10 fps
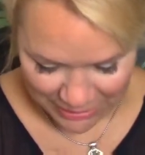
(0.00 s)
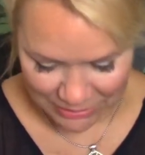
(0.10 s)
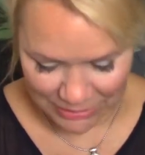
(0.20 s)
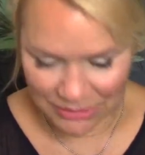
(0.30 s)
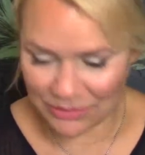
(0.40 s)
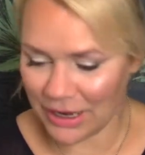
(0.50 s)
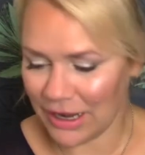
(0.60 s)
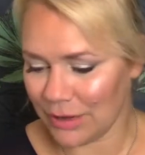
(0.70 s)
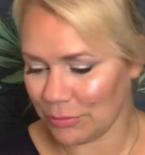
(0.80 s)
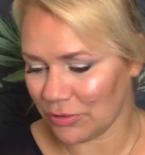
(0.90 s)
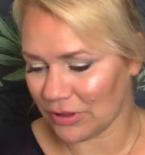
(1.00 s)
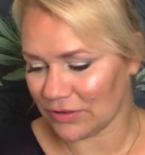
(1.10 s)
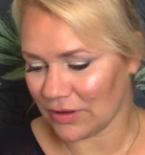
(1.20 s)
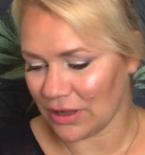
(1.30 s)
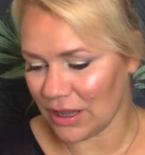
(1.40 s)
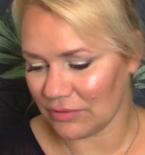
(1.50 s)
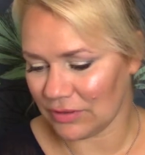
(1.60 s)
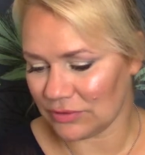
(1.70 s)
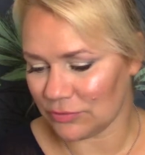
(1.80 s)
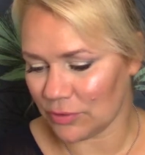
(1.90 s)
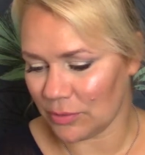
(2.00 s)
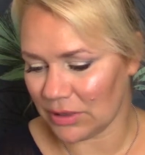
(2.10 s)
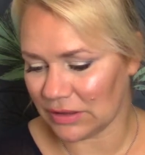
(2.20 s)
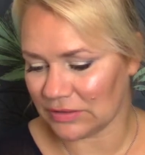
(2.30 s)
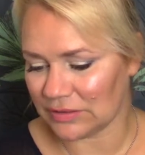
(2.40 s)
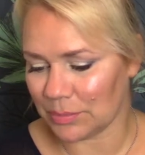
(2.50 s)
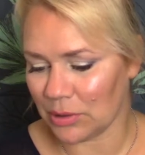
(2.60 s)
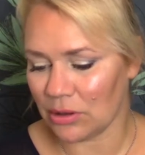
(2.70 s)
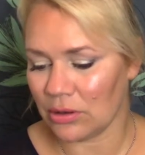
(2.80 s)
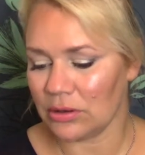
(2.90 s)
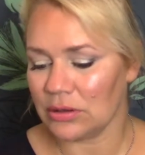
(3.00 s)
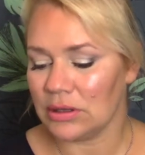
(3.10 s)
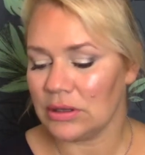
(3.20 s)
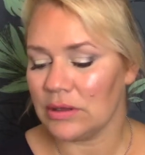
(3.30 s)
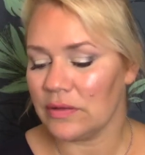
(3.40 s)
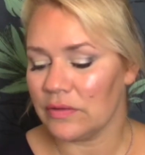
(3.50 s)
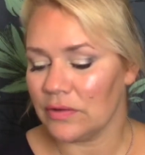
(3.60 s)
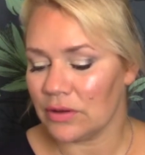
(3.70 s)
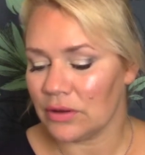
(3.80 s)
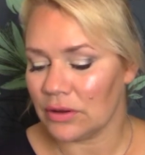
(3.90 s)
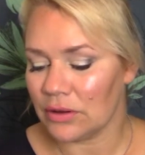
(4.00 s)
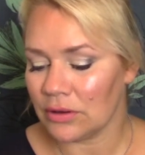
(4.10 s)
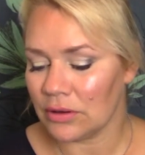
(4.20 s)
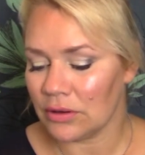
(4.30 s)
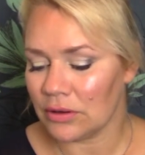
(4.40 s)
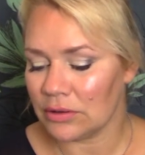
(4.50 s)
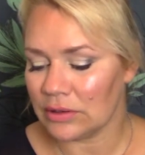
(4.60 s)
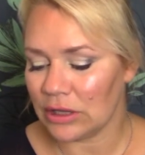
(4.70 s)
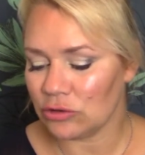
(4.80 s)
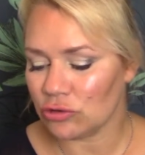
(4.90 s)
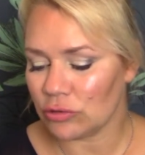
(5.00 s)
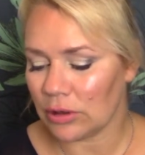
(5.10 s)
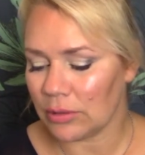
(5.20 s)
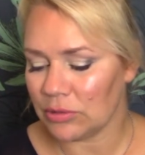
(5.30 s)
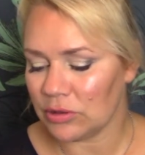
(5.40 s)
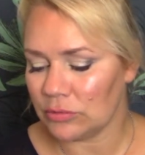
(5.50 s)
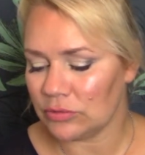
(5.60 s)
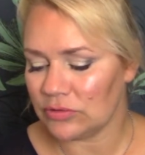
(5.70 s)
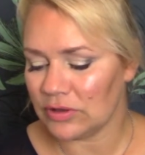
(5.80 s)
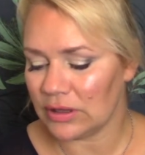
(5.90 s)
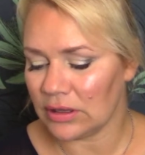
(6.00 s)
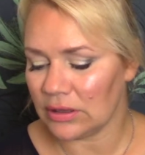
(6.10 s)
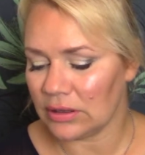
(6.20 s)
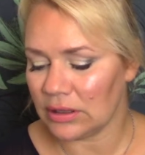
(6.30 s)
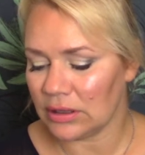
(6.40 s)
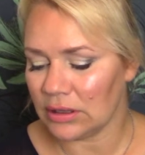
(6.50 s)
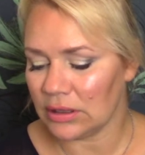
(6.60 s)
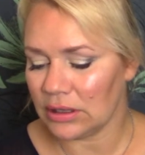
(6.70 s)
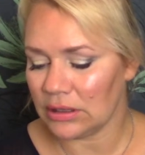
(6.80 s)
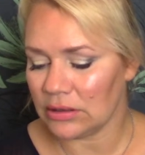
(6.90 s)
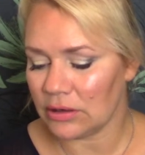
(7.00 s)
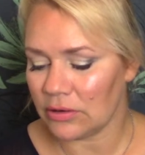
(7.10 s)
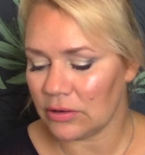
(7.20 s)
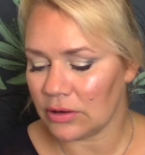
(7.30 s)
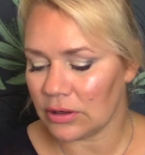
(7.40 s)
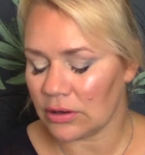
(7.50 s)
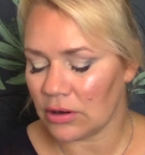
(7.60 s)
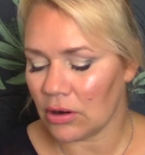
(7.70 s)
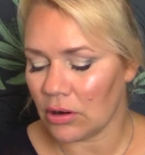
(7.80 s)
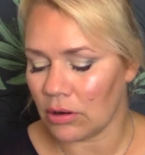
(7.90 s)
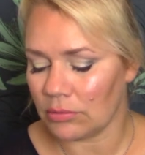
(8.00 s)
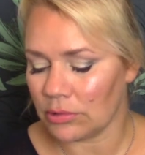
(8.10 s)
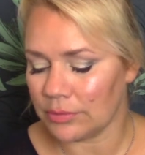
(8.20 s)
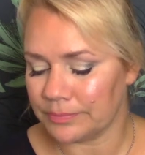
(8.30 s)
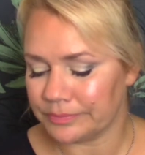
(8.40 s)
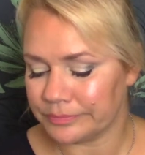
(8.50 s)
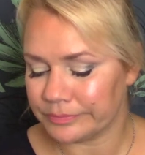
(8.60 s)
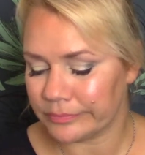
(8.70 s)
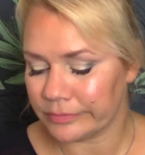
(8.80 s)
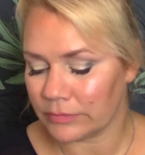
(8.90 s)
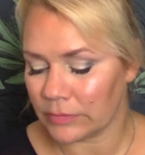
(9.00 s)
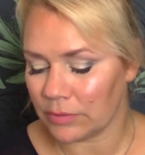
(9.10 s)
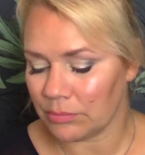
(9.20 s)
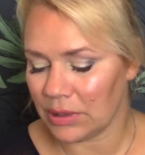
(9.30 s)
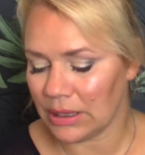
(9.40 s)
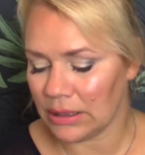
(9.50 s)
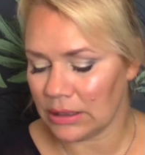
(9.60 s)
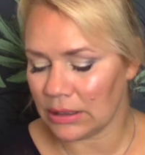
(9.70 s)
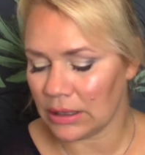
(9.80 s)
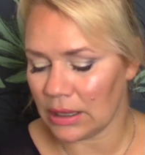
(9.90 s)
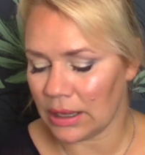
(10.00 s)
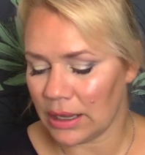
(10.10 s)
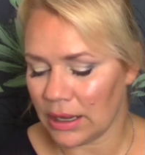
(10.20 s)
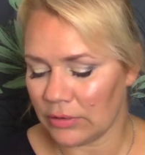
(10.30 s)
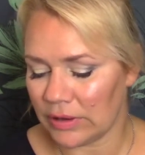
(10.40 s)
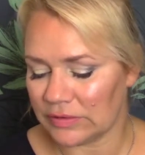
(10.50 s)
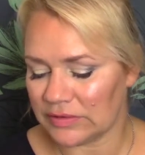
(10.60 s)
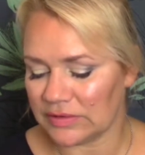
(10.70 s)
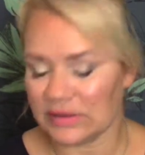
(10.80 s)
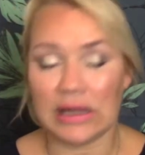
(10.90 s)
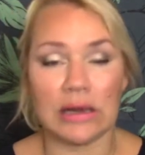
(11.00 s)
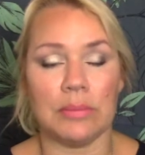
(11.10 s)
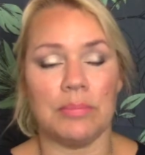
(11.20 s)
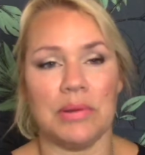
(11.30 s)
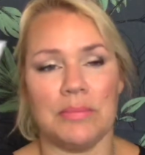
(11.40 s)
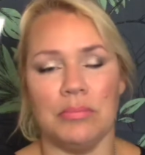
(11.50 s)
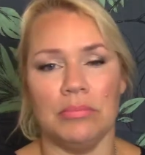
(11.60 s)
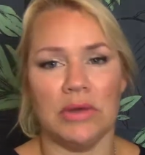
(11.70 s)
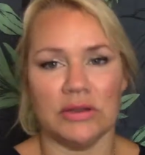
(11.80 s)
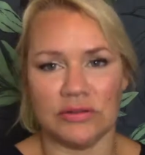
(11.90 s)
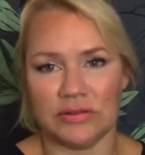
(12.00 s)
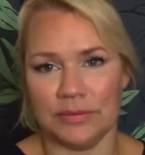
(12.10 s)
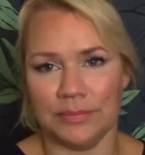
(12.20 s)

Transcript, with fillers: Another hair product I have is from Espa, the Natural Beauty Inner Calm Pink Hair and Scalp Mud